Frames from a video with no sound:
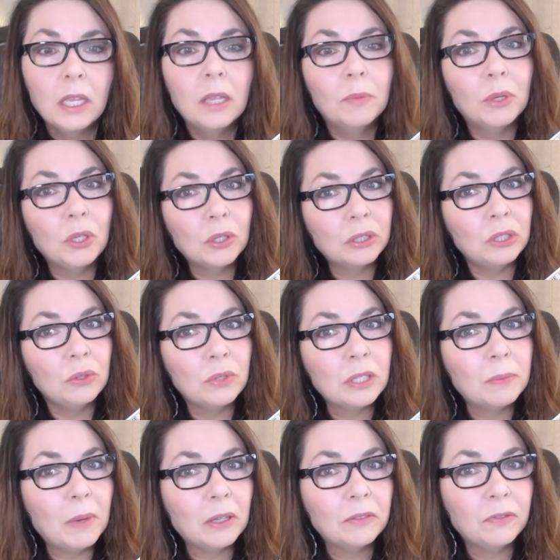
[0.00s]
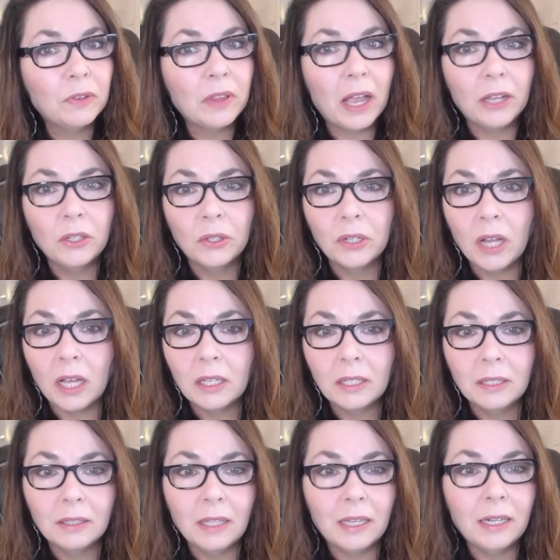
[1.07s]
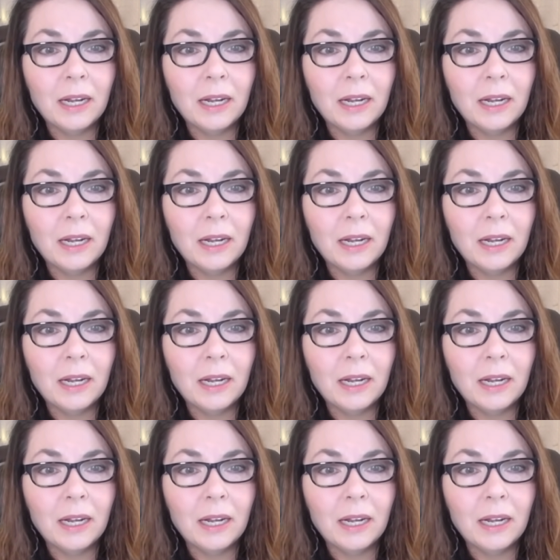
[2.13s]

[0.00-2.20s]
But you're too smart for that. You're not going to let it